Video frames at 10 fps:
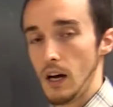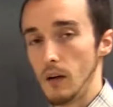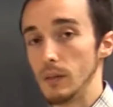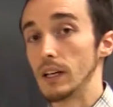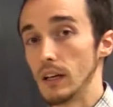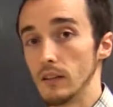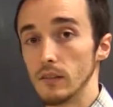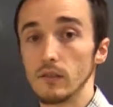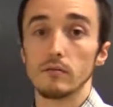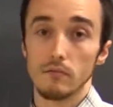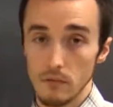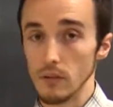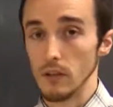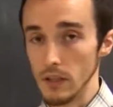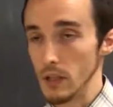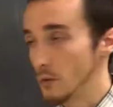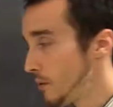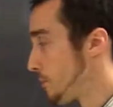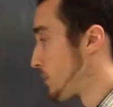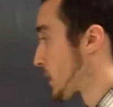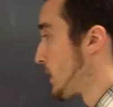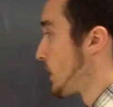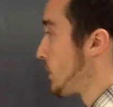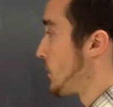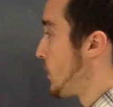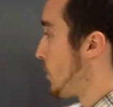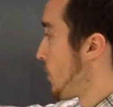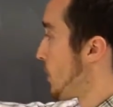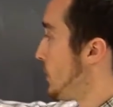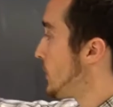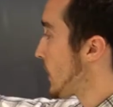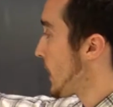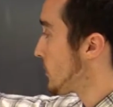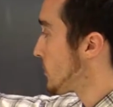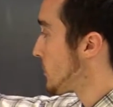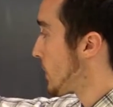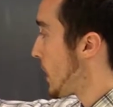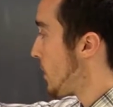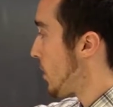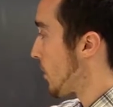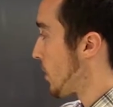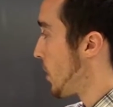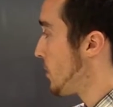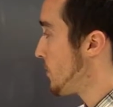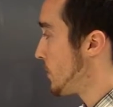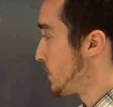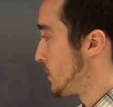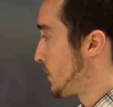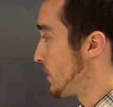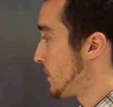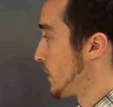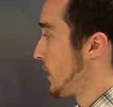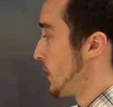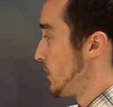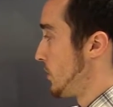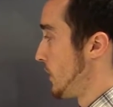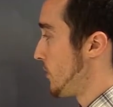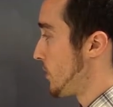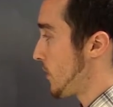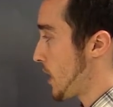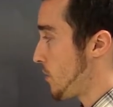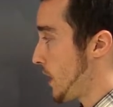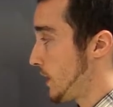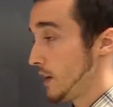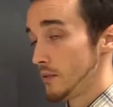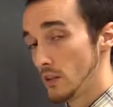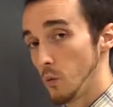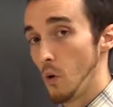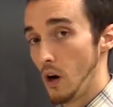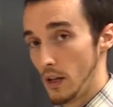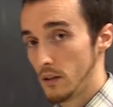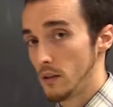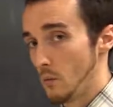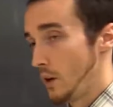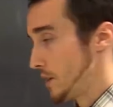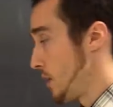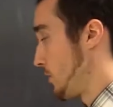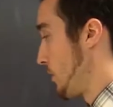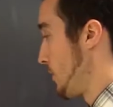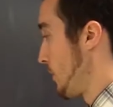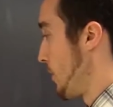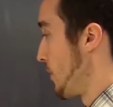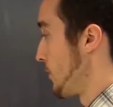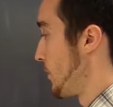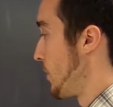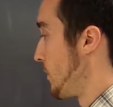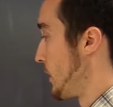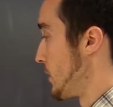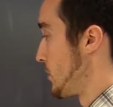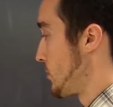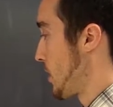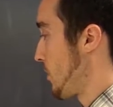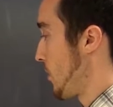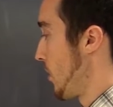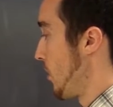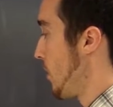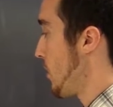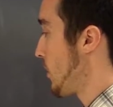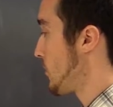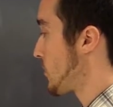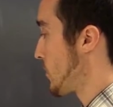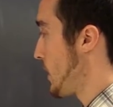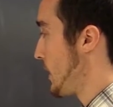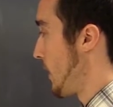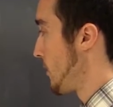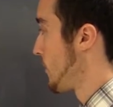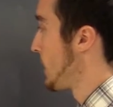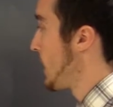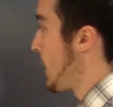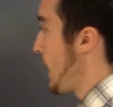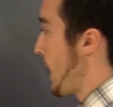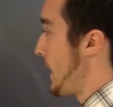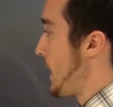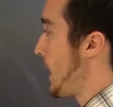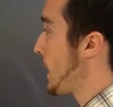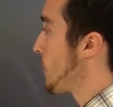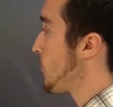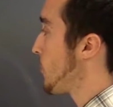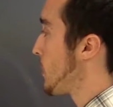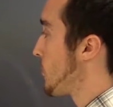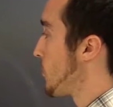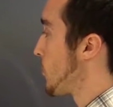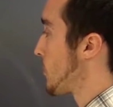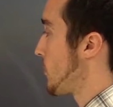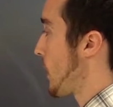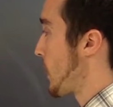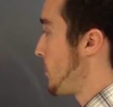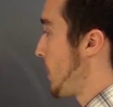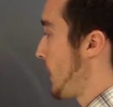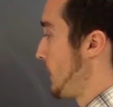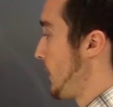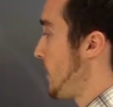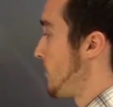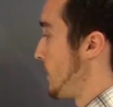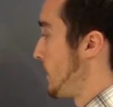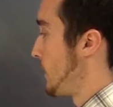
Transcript: because they're equal. So this cancels out our coefficients. So 11 divided by 11 is 1, and 1 times r is r, so we can just drop our r straight down. And negative 44 divided by 11